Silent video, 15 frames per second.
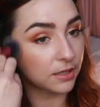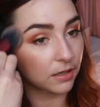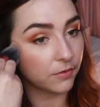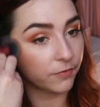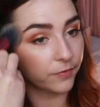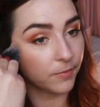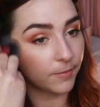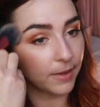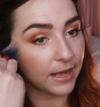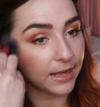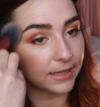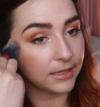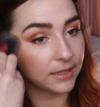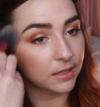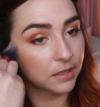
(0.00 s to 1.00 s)
think for
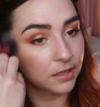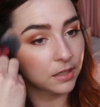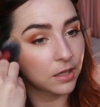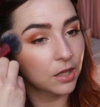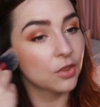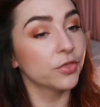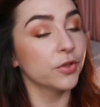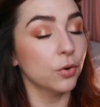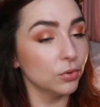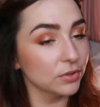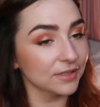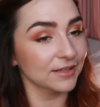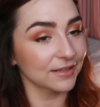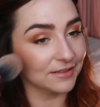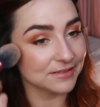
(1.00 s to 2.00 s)
my, the
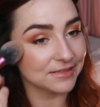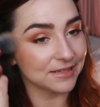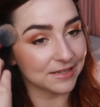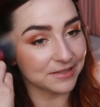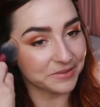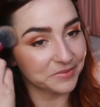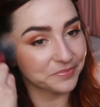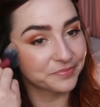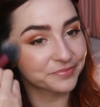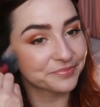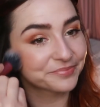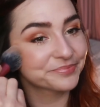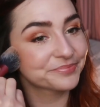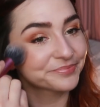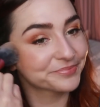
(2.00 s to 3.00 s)
only thing I'll say is,
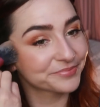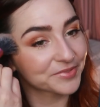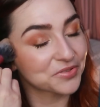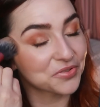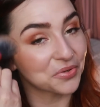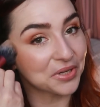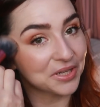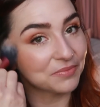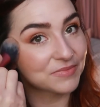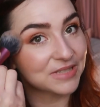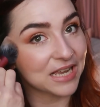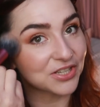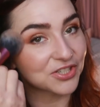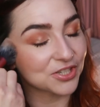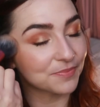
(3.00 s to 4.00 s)
sorry,
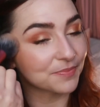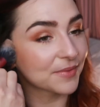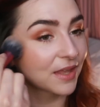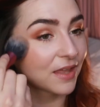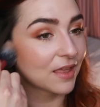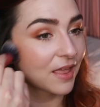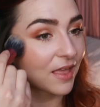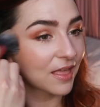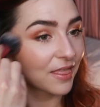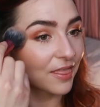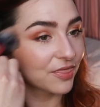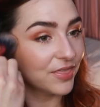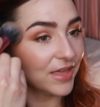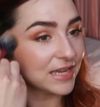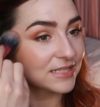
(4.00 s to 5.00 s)
tangent.
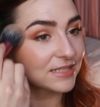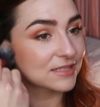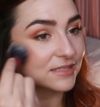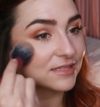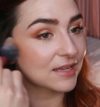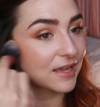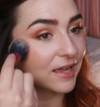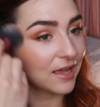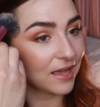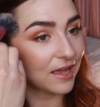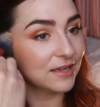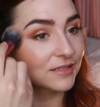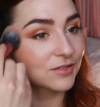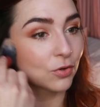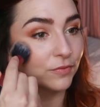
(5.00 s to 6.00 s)
This
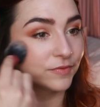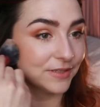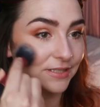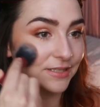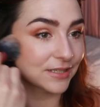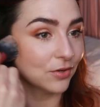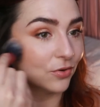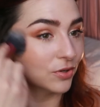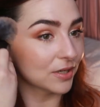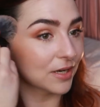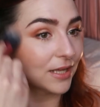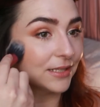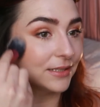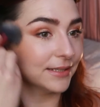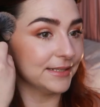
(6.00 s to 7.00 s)
is obviously on
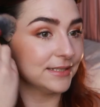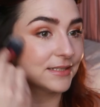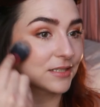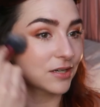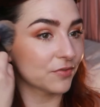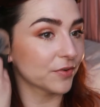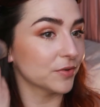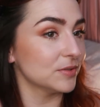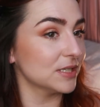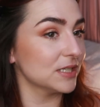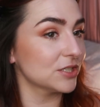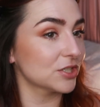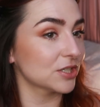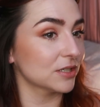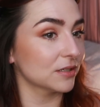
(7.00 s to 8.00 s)
a lighter
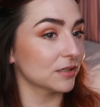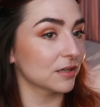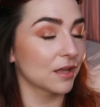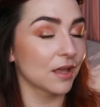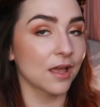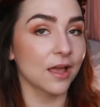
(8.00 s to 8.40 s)
foundation.